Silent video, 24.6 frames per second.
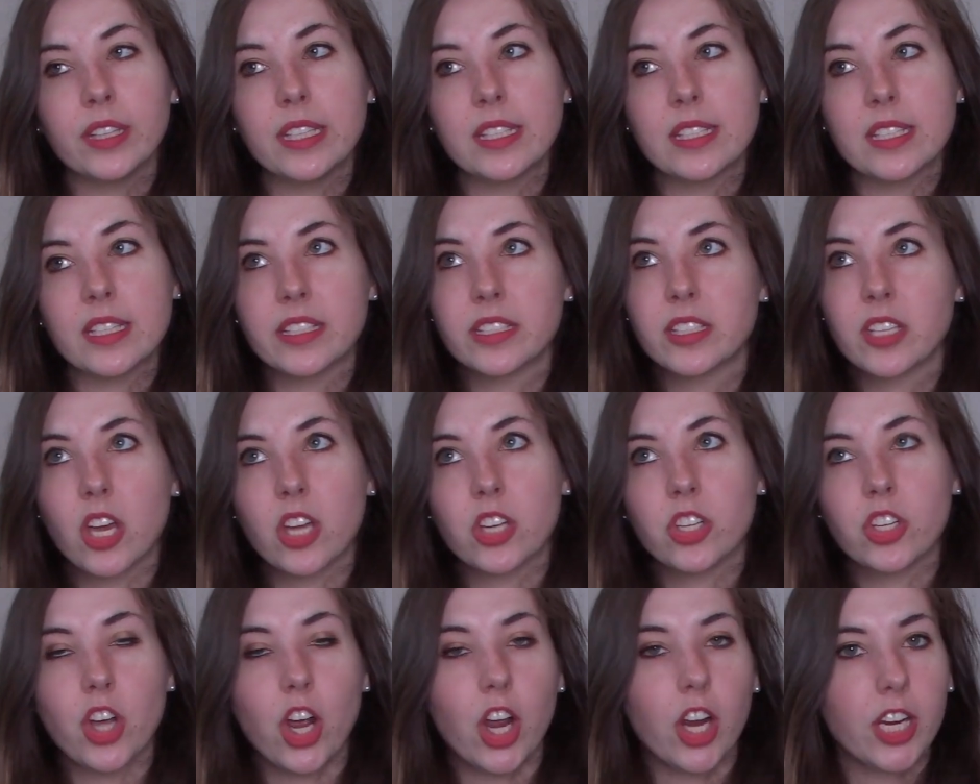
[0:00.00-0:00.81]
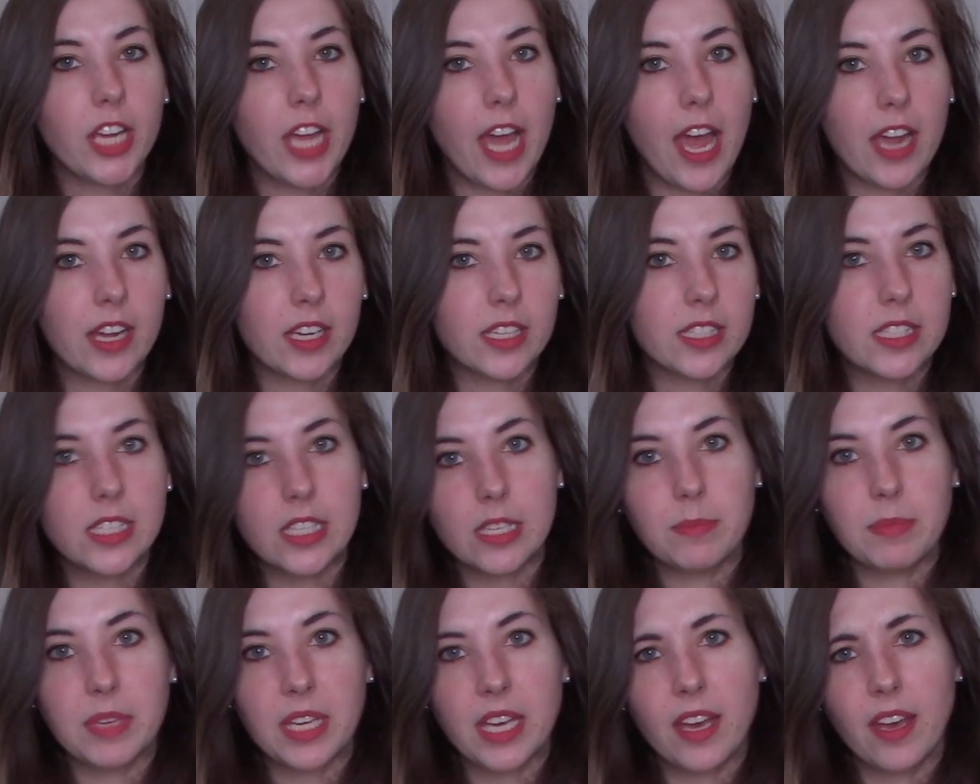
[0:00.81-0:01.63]
This is dark
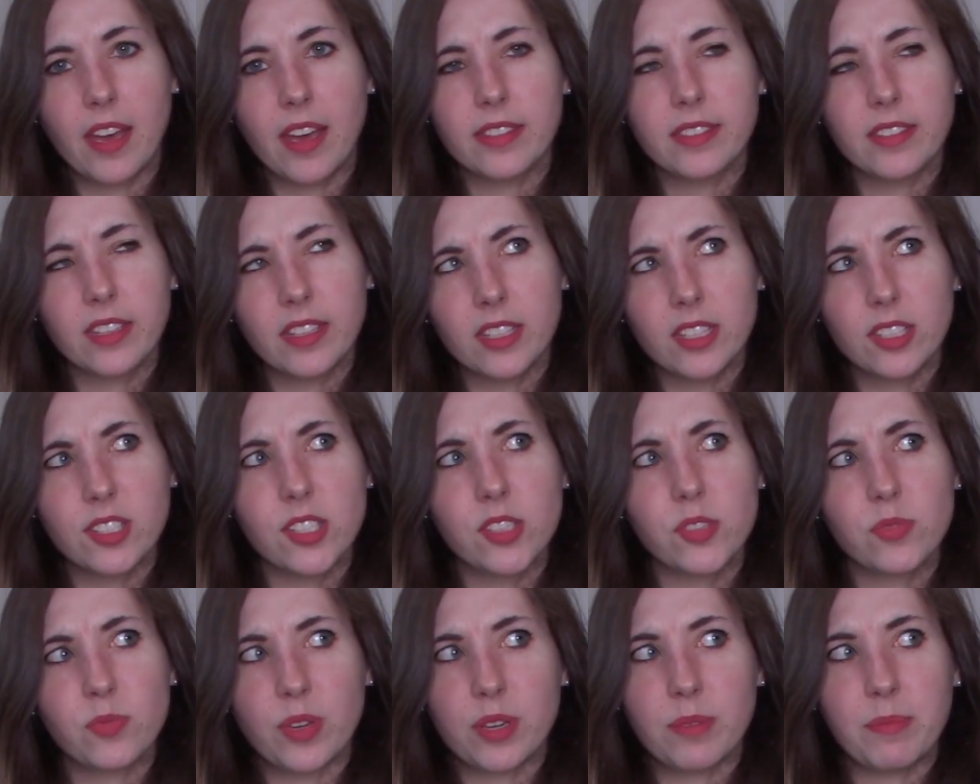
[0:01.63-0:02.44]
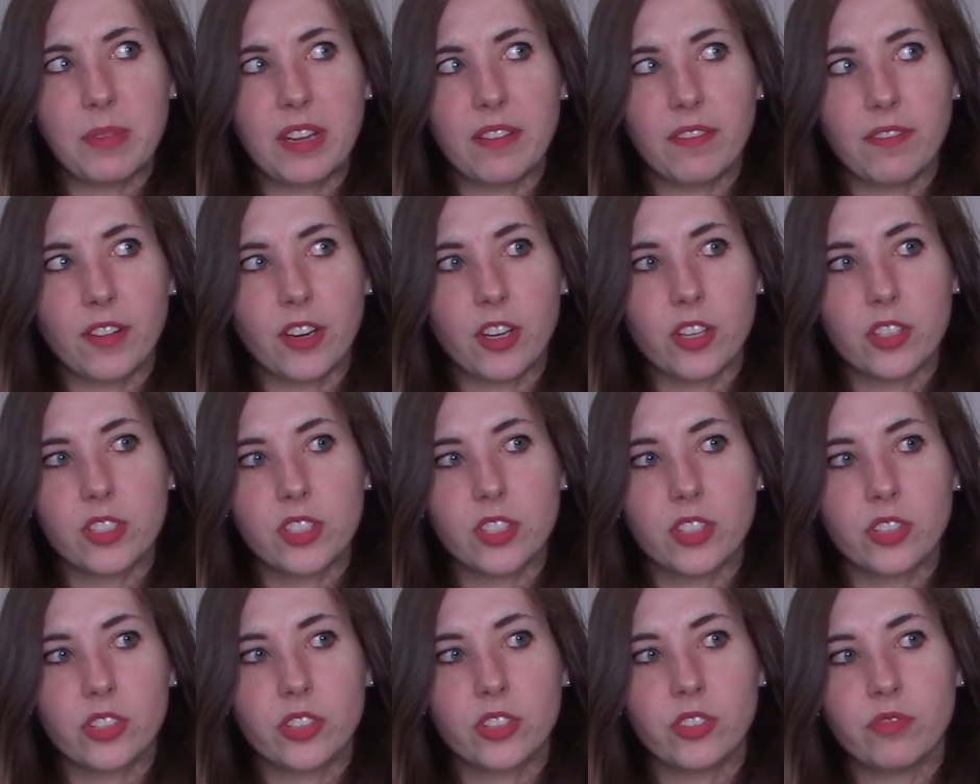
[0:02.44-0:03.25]
academia. I think this is one of my
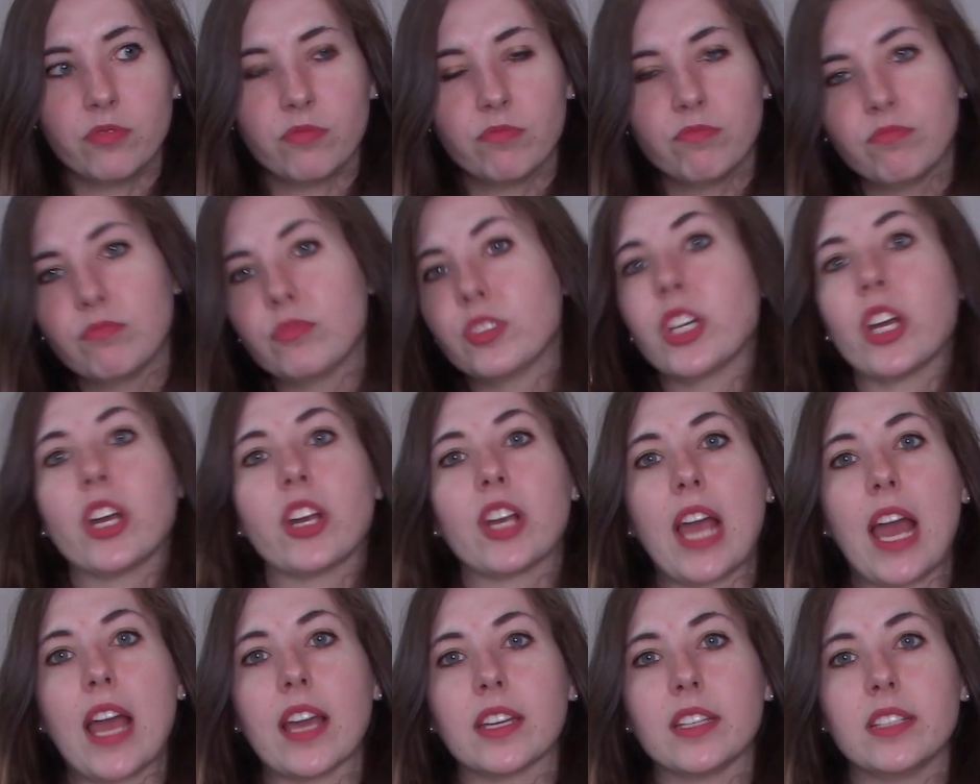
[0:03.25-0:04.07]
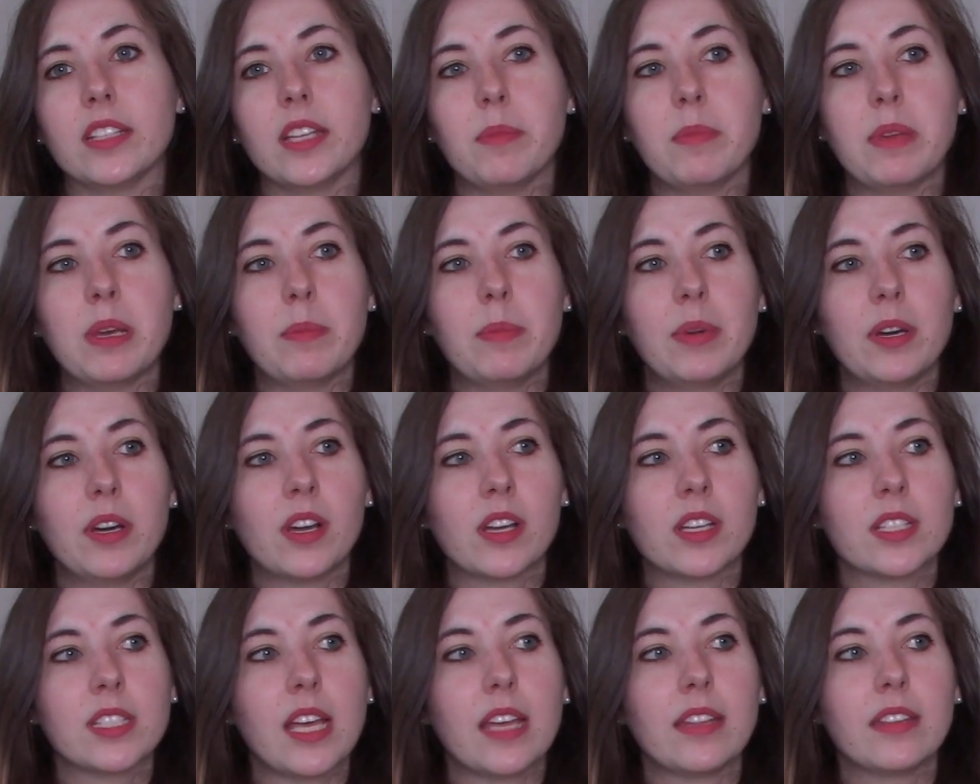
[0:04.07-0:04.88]
first dark academia
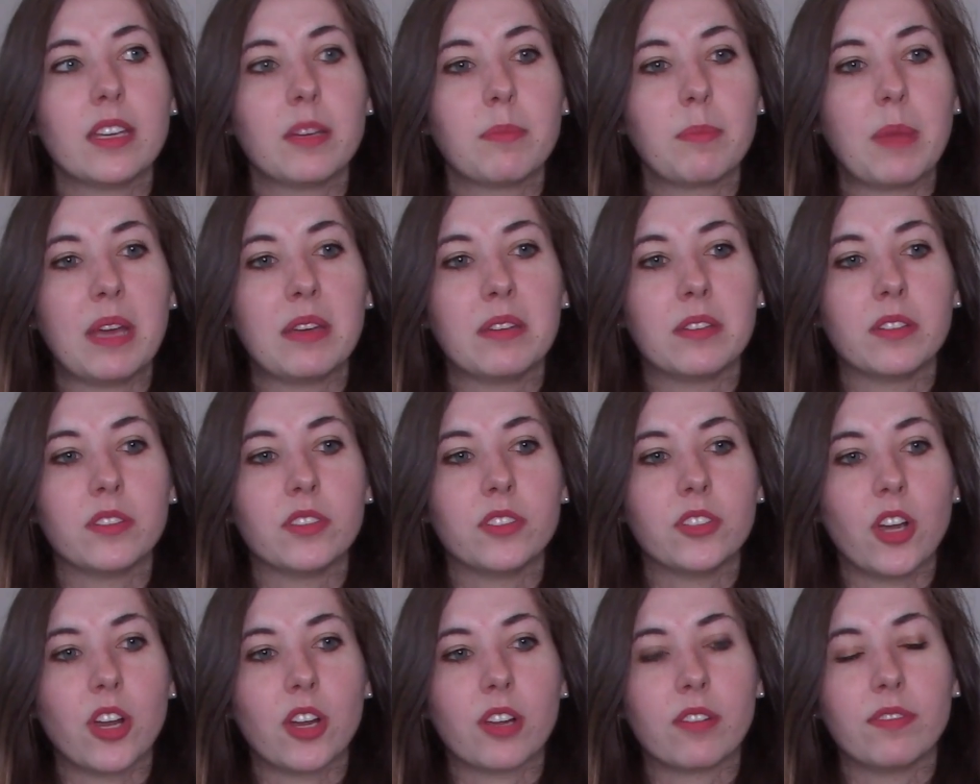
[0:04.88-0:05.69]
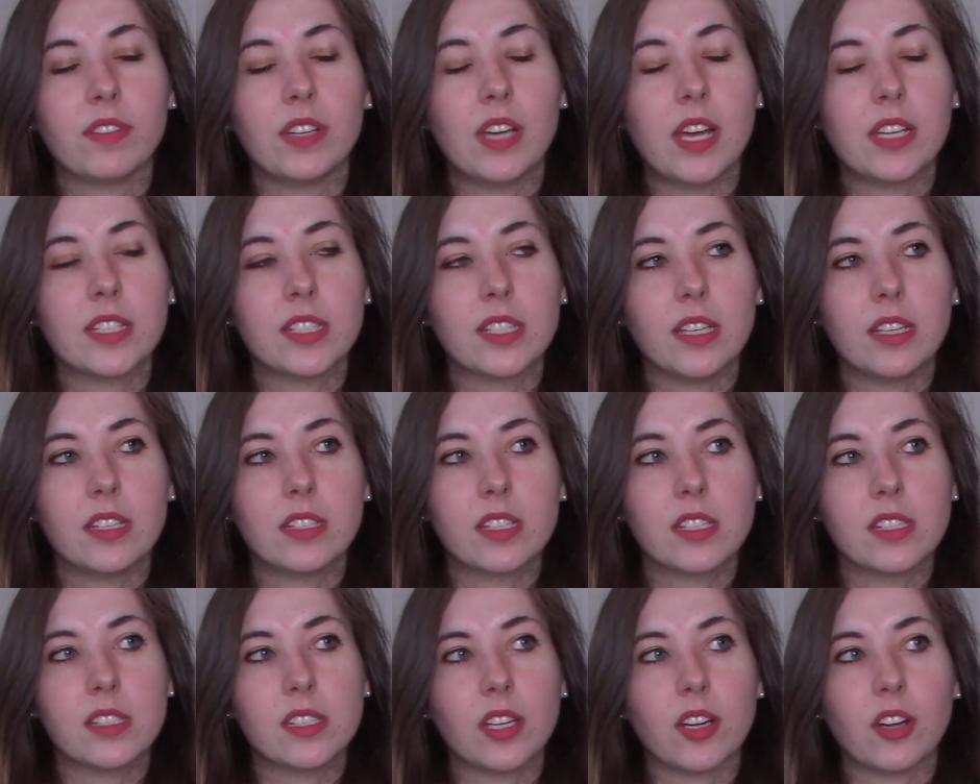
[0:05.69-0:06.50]
books. I think my Dark Vanessa
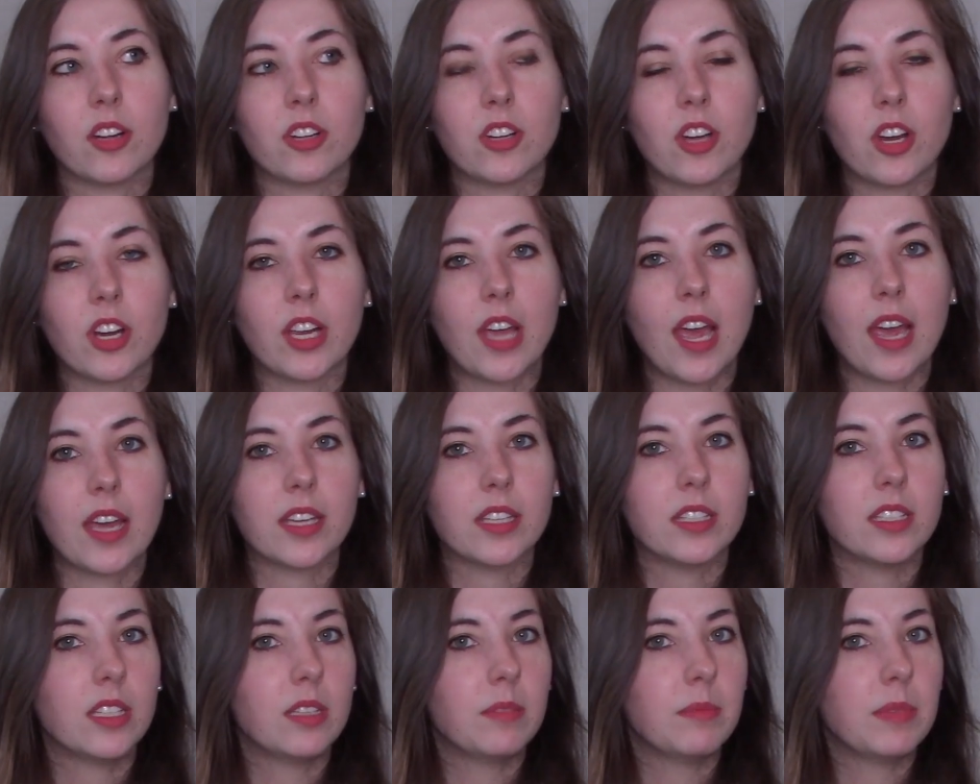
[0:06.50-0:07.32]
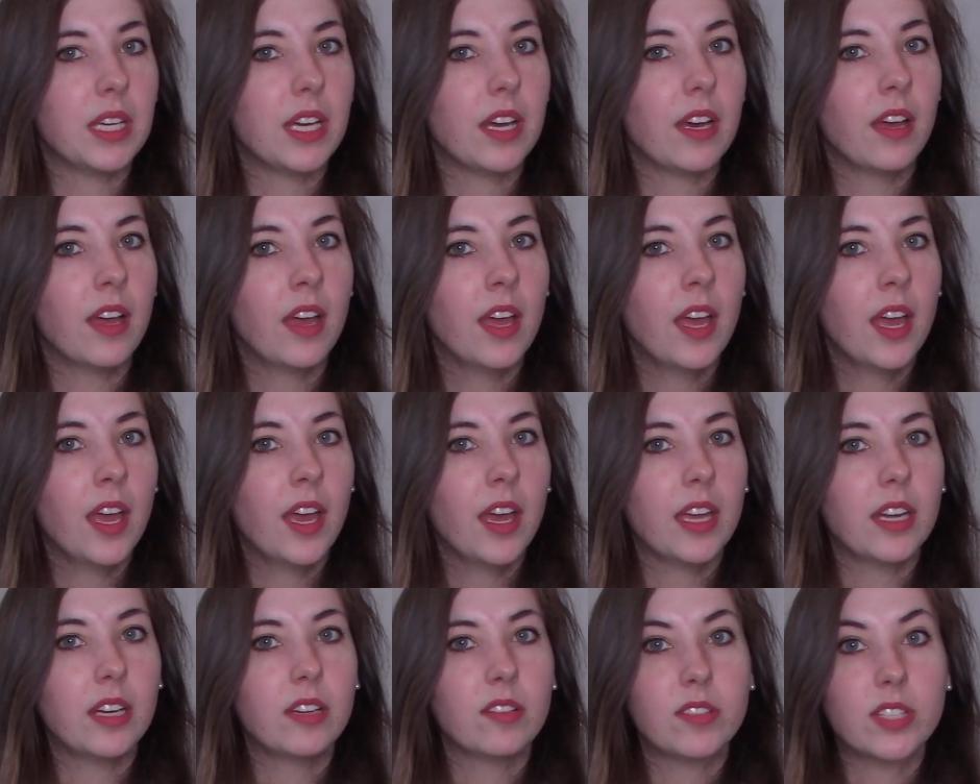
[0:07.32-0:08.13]
is considered dark academia,
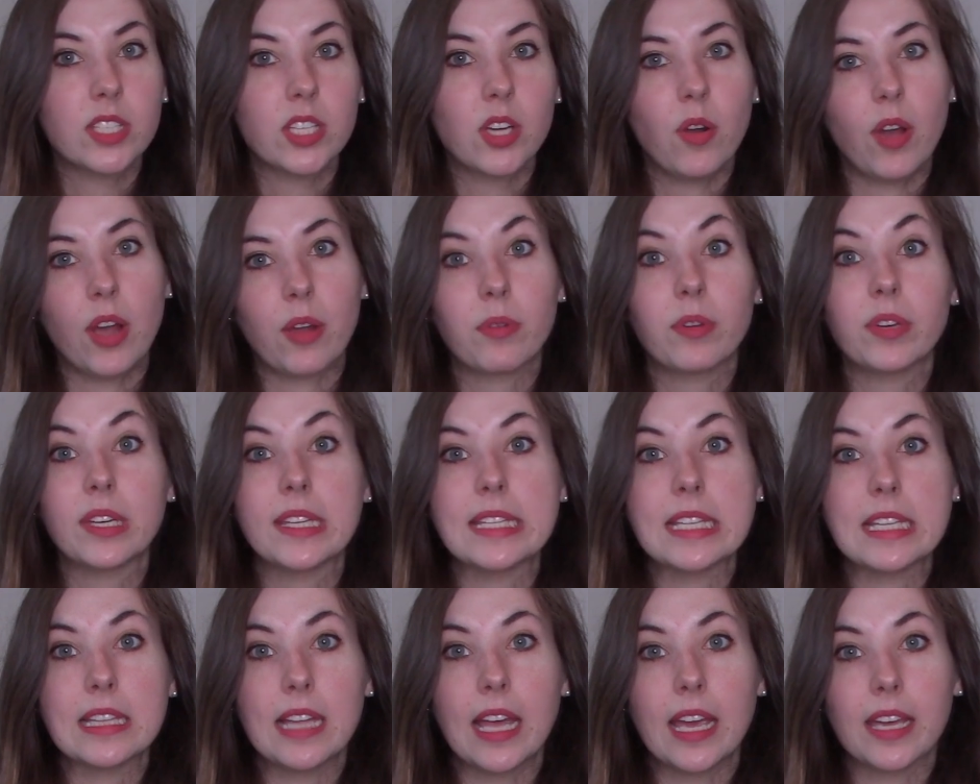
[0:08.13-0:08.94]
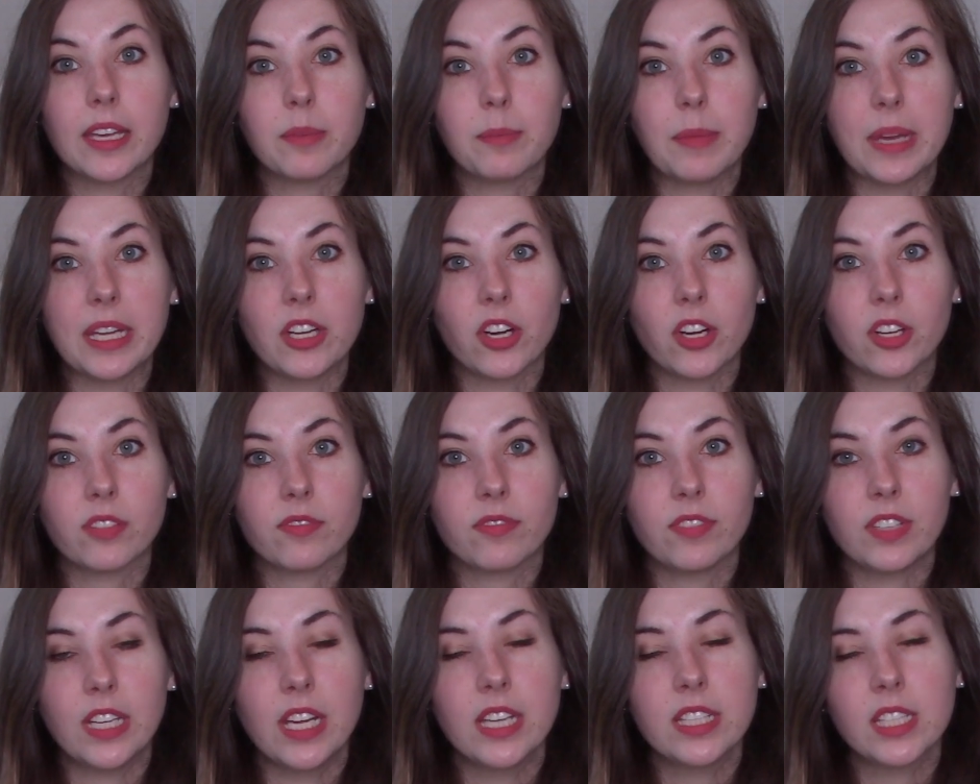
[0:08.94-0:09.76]
and if so, I really did like my
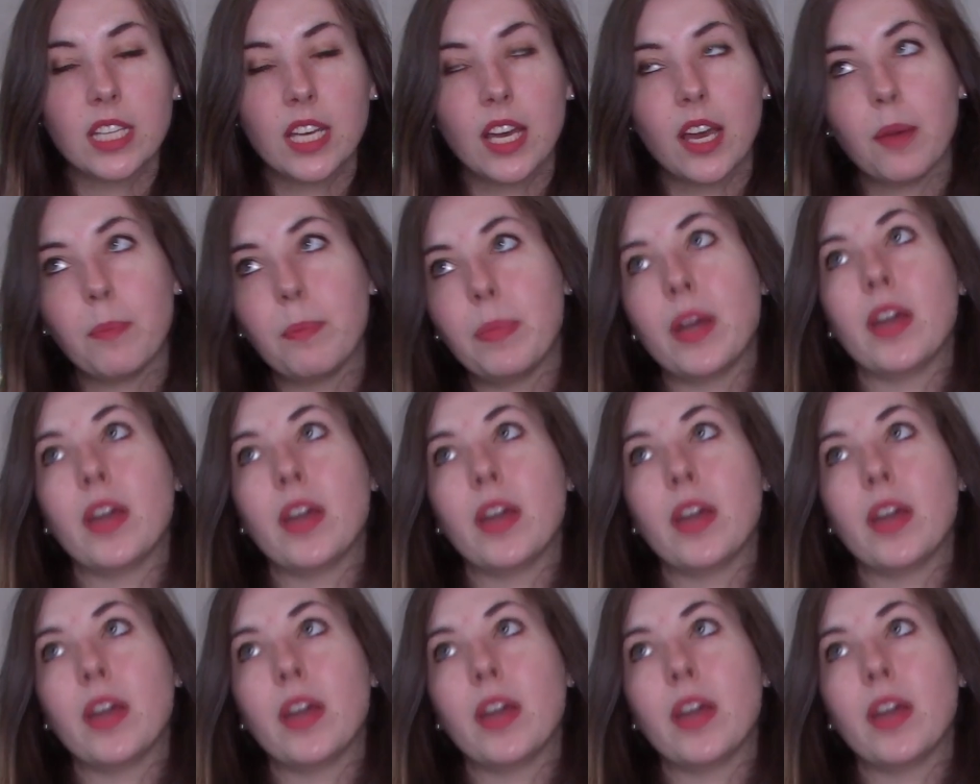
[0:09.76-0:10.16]
Dark Vanessa.